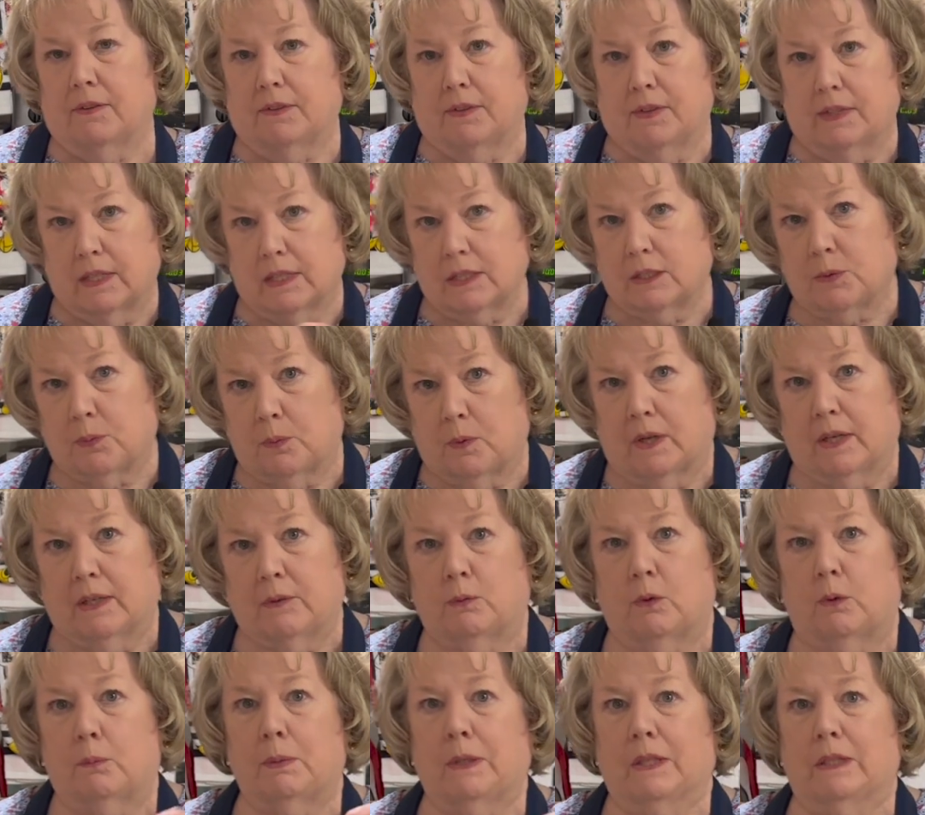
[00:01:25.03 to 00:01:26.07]
This one
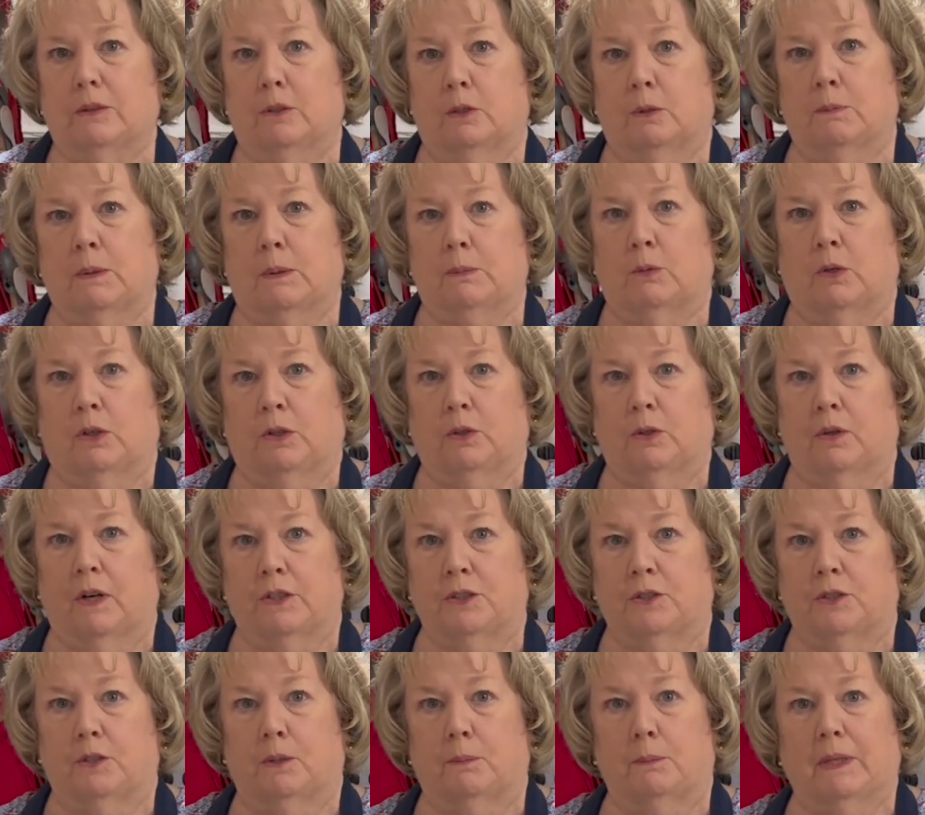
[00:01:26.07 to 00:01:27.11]
will be a little bit more
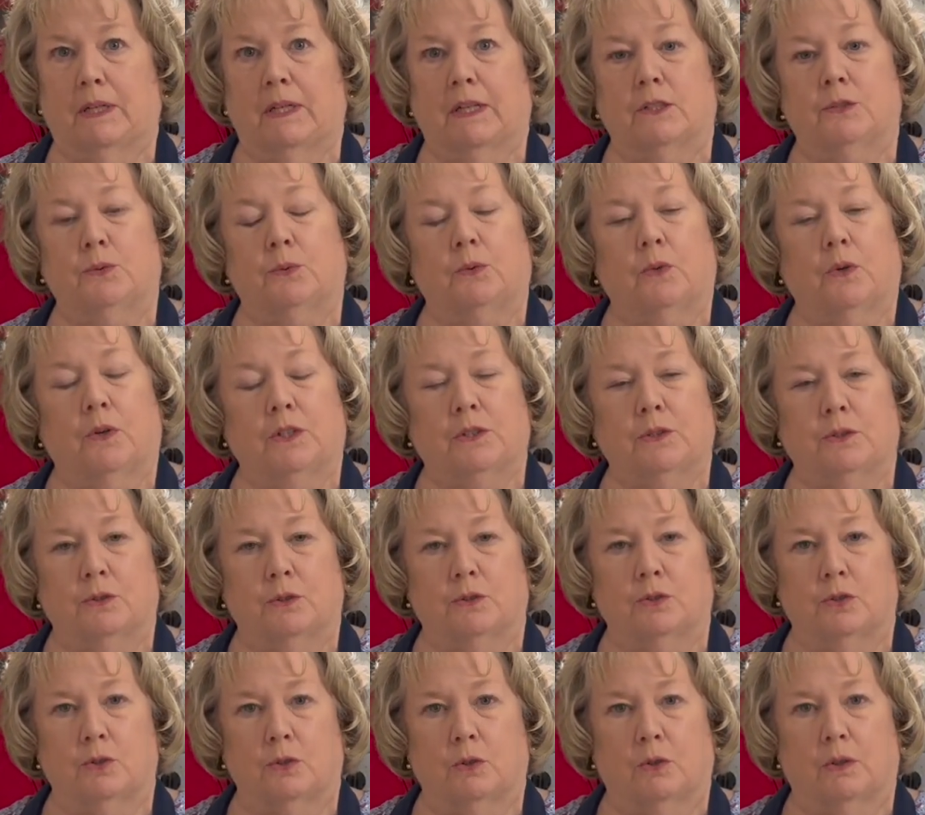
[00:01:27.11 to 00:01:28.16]
crunchier because we're going to
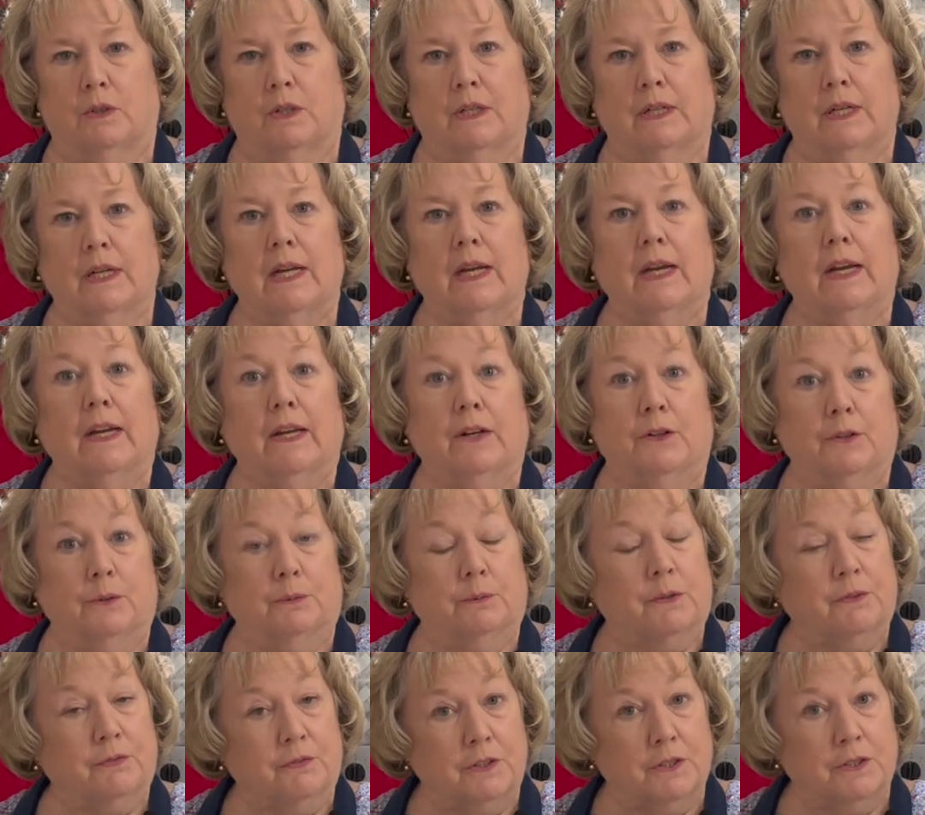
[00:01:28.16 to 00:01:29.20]
store it in the
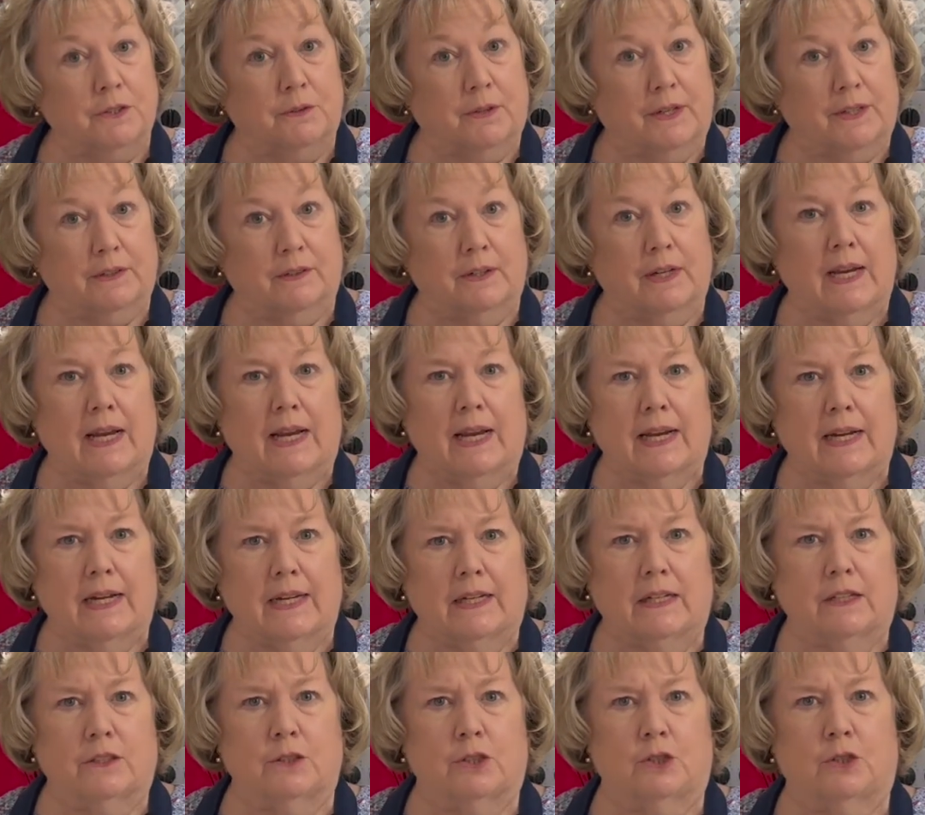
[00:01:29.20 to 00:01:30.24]
refrigerator, and
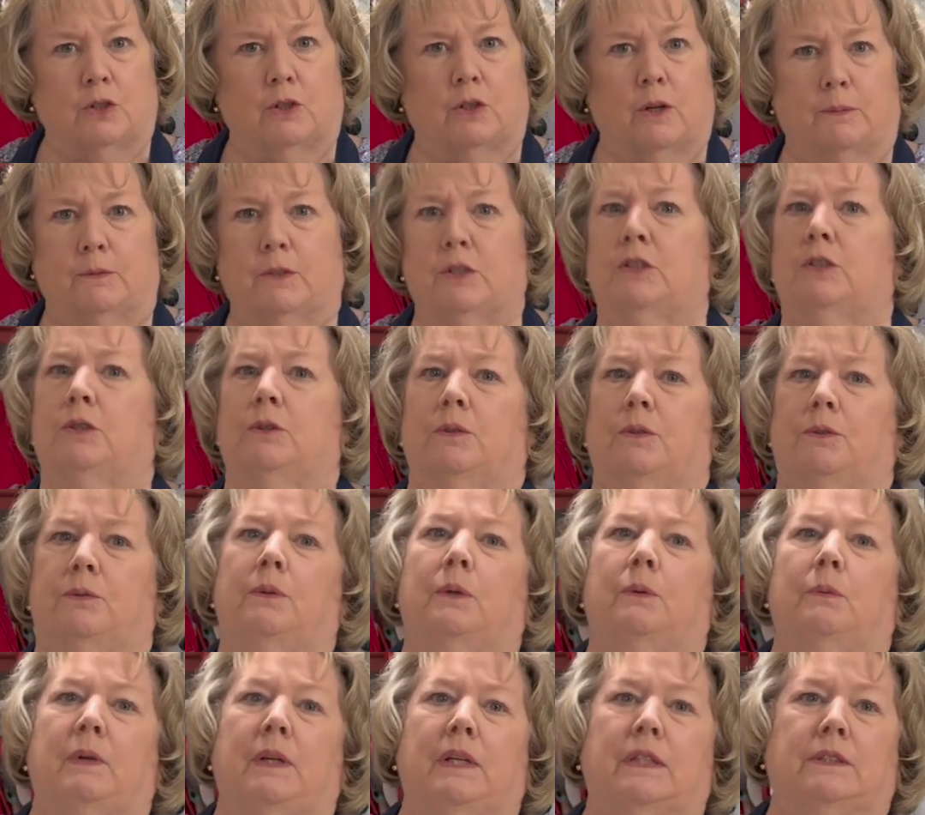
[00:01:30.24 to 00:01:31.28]
it can store up to 2 or
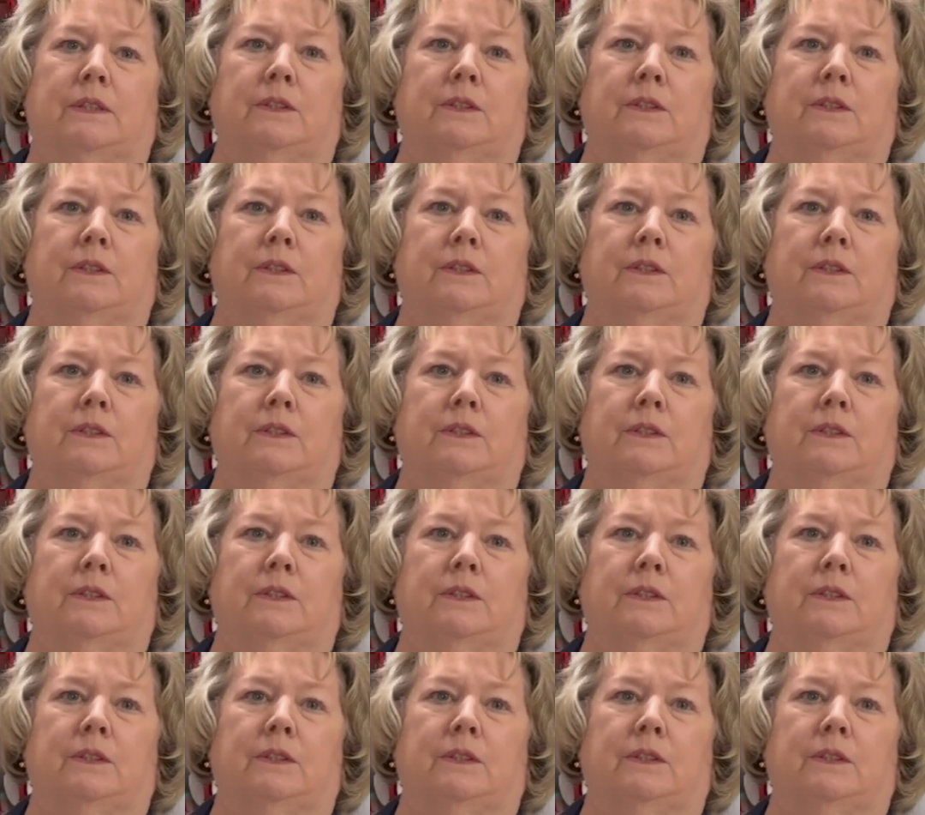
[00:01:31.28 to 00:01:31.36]
3 weeks.